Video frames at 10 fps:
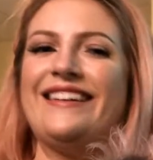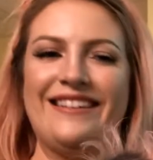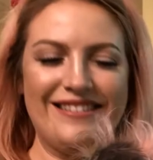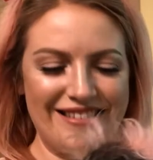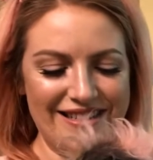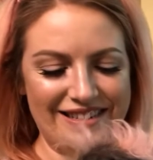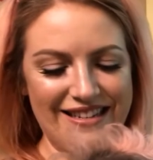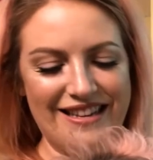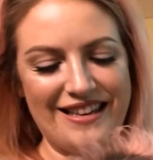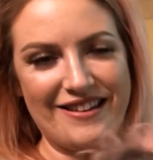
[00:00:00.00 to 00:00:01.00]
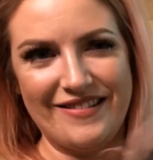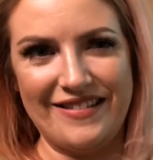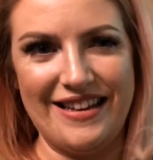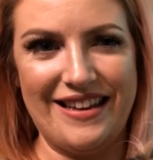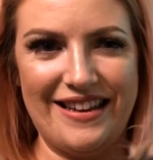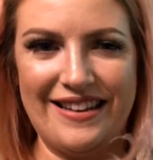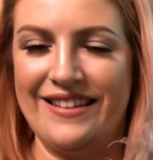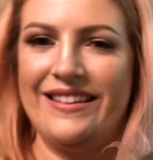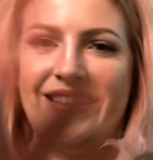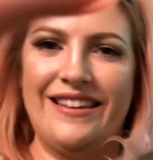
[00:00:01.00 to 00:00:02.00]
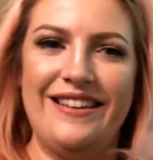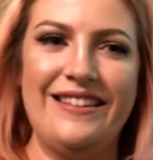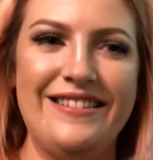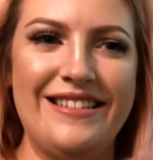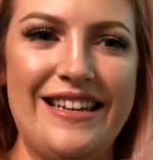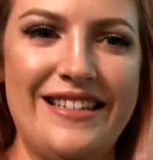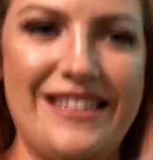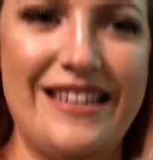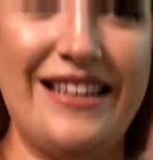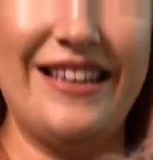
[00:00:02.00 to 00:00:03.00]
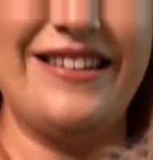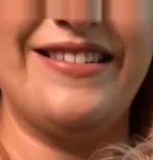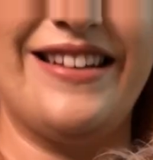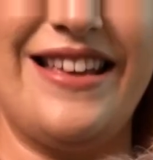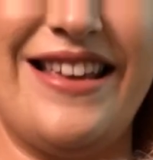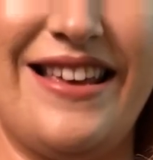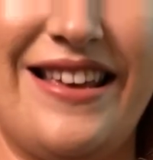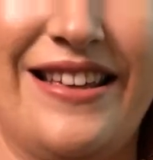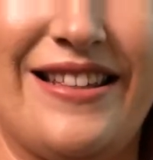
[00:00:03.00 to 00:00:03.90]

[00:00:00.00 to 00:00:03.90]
You're such a cutie. You're such a cutie.